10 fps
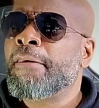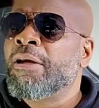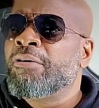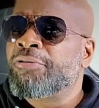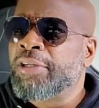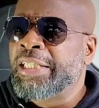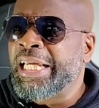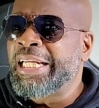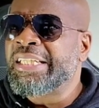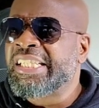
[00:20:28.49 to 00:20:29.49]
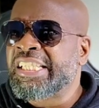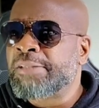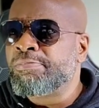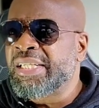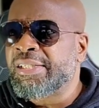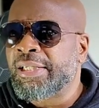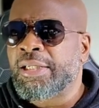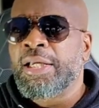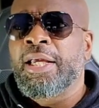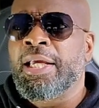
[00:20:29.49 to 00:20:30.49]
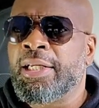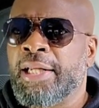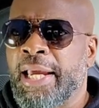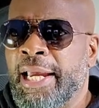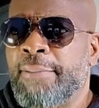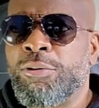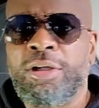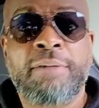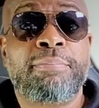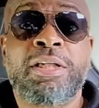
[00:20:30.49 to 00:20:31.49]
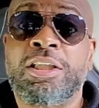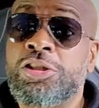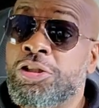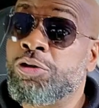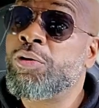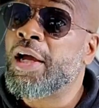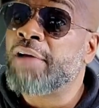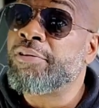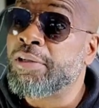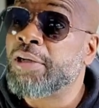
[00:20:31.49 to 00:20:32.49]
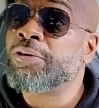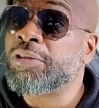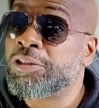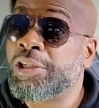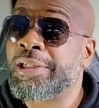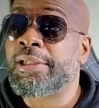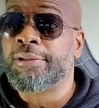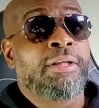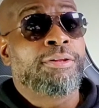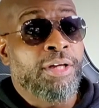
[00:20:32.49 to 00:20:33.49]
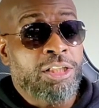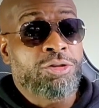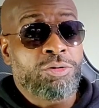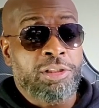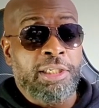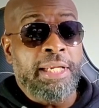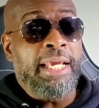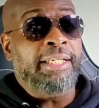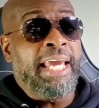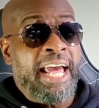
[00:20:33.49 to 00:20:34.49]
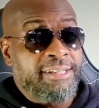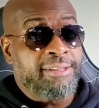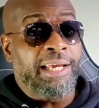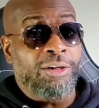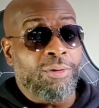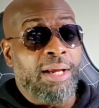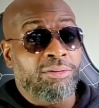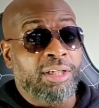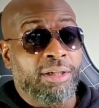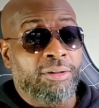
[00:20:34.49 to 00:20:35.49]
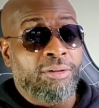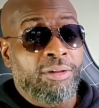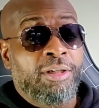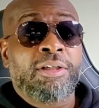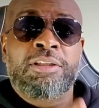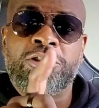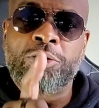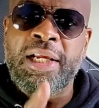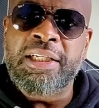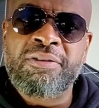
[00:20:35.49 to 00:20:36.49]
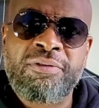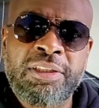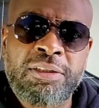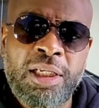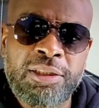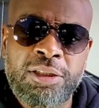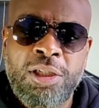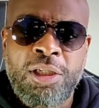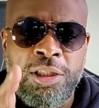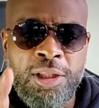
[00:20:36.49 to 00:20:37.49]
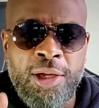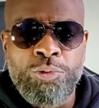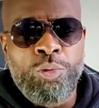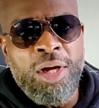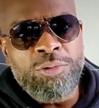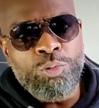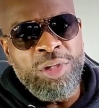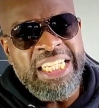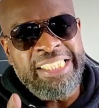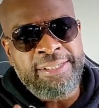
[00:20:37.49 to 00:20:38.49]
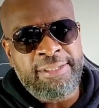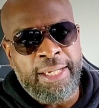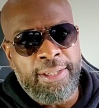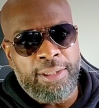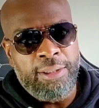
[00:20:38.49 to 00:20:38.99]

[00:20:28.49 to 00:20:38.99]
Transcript: forget it, dismiss it, and enable it because you have another agenda? Thus, you send that gaslighter out there to try to convince us that what we see